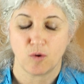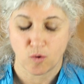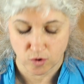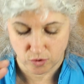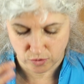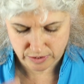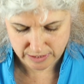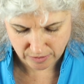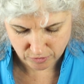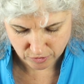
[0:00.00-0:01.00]
or look
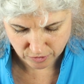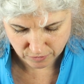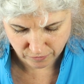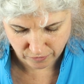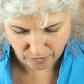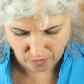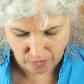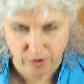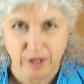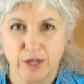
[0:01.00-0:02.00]
down to the
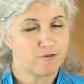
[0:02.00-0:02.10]
floor.